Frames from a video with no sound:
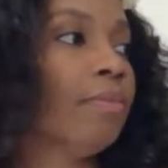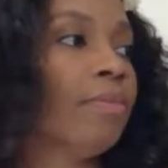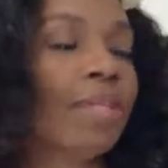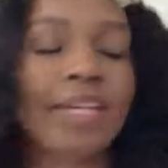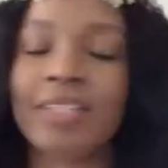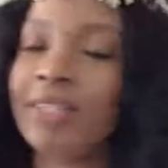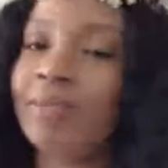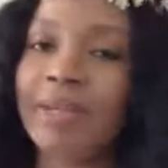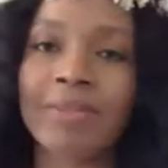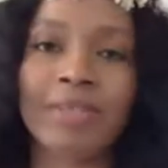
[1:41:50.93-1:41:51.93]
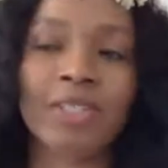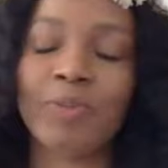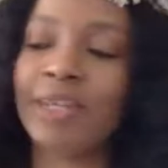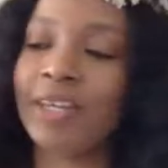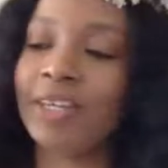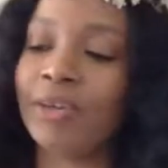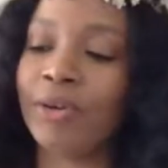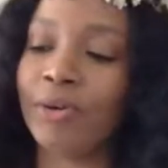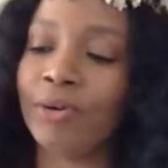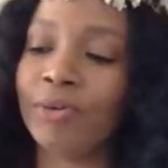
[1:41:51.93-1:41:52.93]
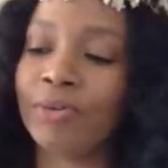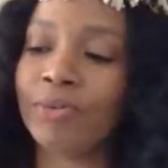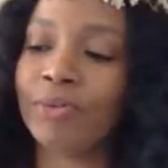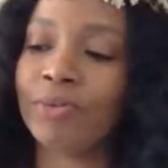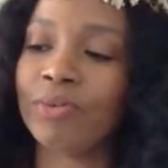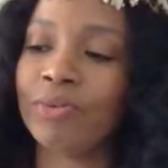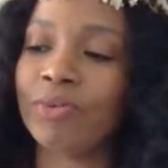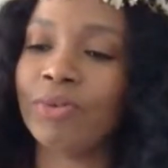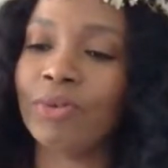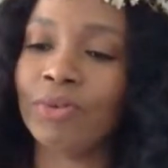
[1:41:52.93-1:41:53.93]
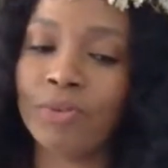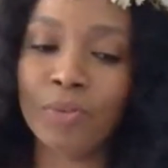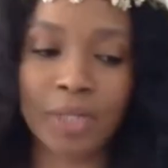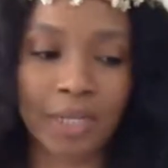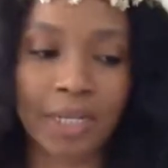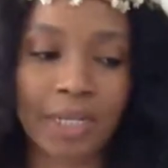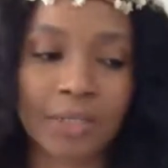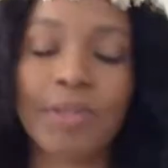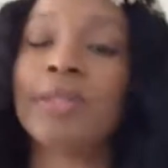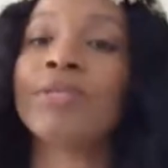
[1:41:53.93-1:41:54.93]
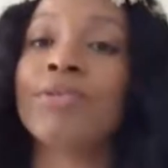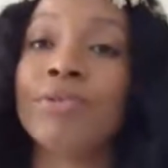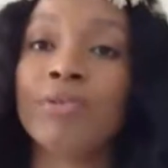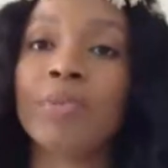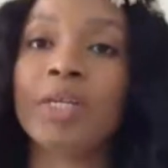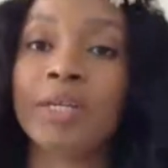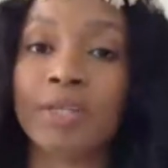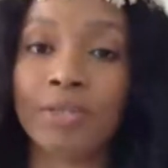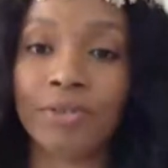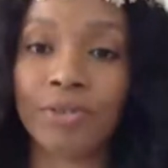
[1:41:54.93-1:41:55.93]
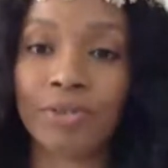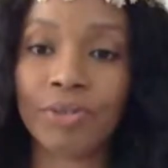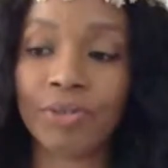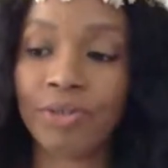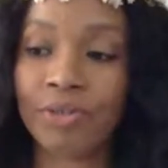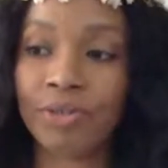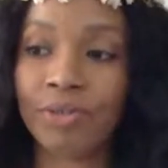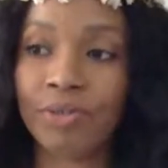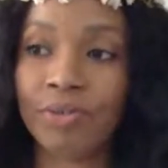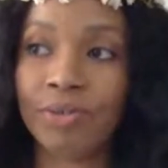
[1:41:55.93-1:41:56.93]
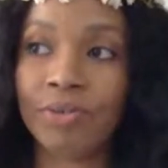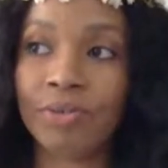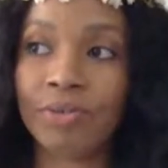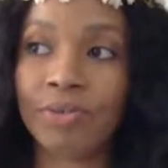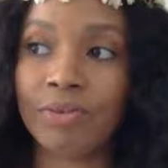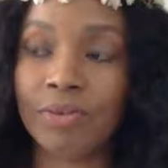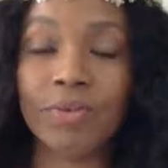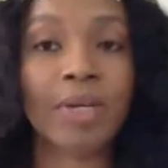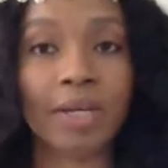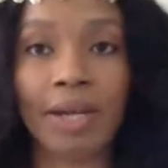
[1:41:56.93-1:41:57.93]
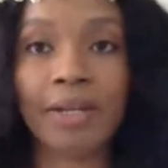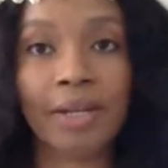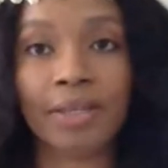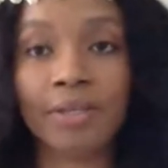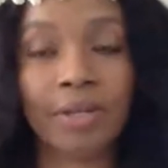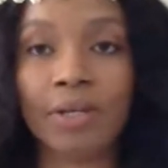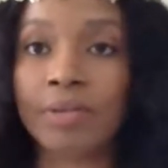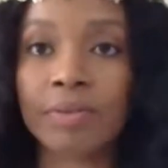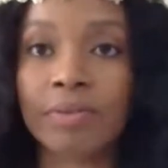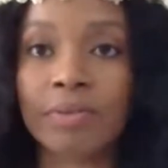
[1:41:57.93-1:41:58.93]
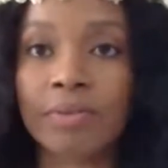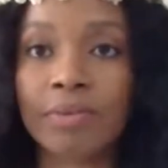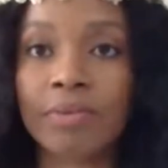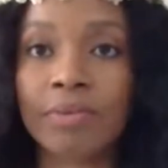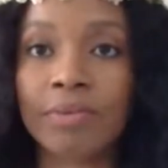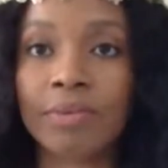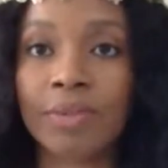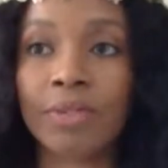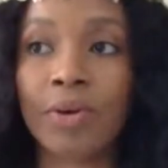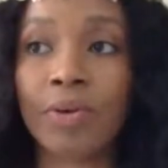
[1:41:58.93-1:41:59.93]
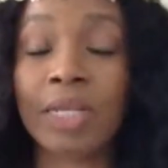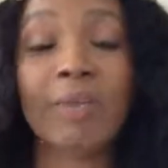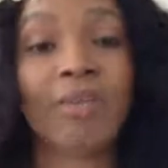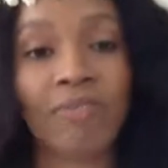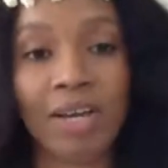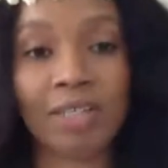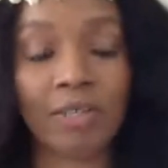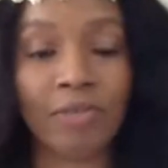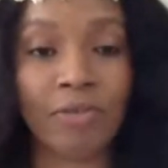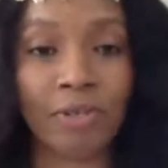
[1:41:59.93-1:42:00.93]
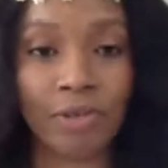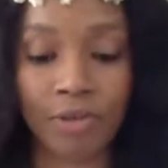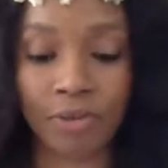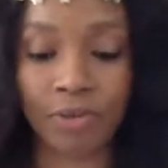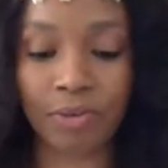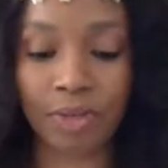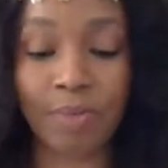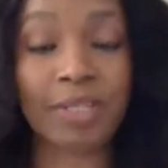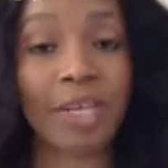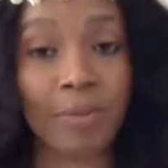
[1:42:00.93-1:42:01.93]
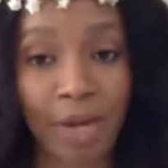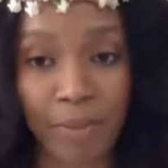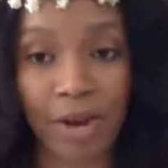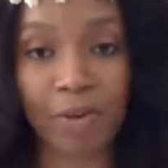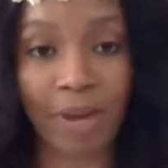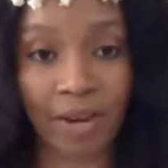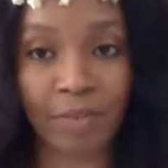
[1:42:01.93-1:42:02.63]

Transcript: like, sometimes I'll just be like, yo, you really need something else to do, because you cannot let this go. So let me find something for you to do. I'm gonna take my power back